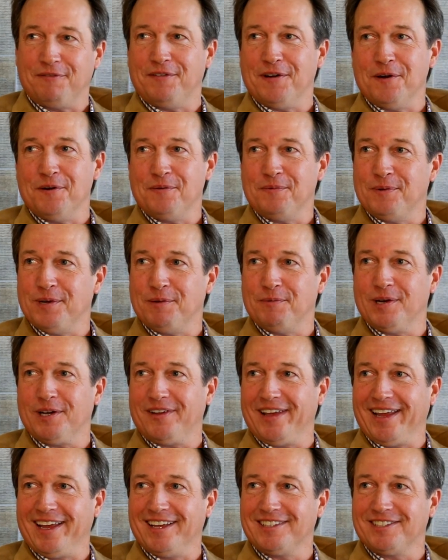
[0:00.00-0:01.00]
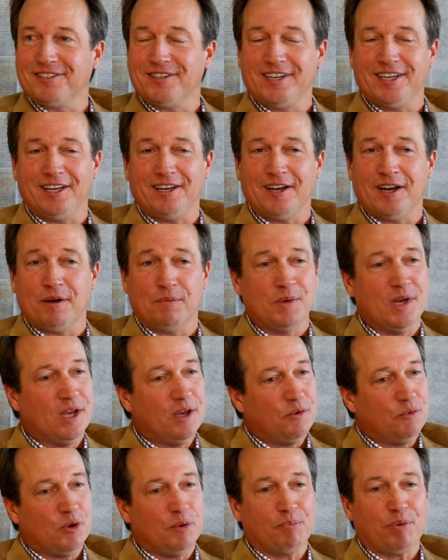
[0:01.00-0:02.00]
the phone, we will answer it, and um,
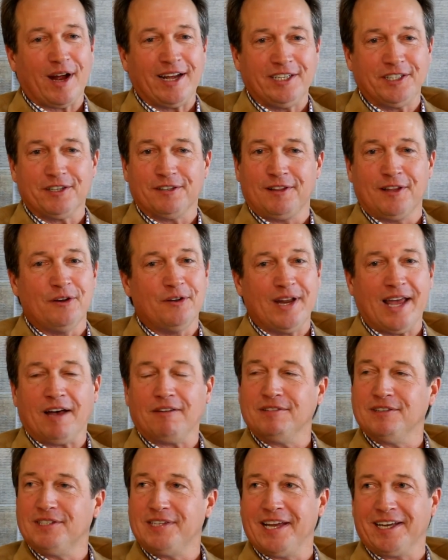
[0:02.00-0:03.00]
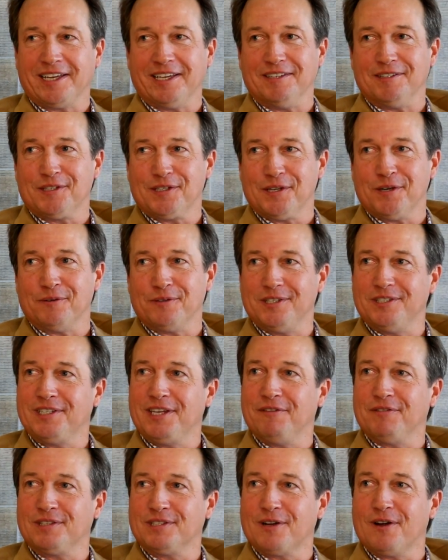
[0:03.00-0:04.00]
we'll price your loan out in seconds. So just
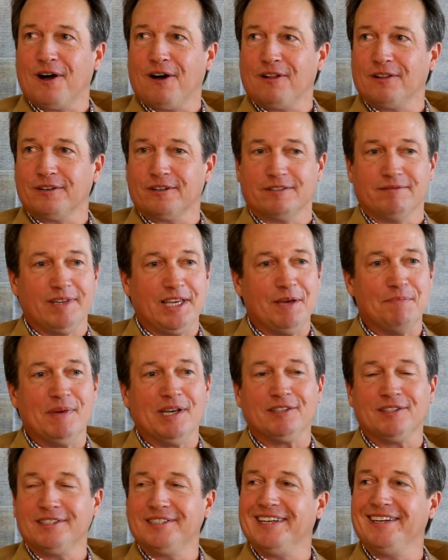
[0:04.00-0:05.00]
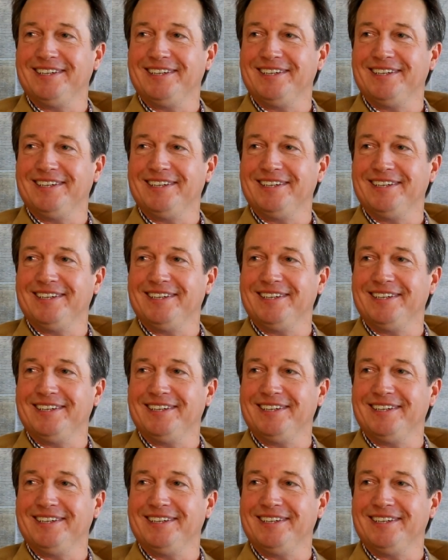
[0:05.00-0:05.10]
give us a call or email us